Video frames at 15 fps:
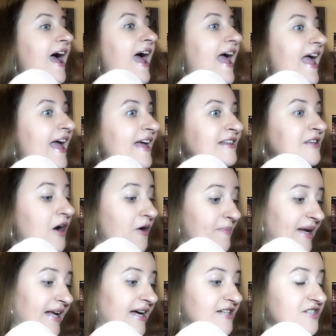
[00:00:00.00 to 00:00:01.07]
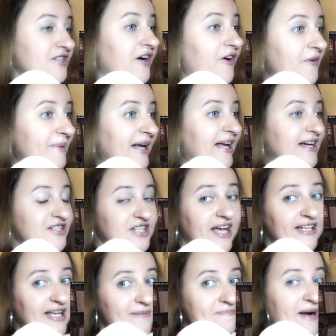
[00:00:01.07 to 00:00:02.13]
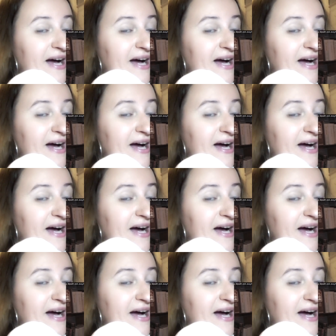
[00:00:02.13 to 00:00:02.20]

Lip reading: And oh my gosh, and I'm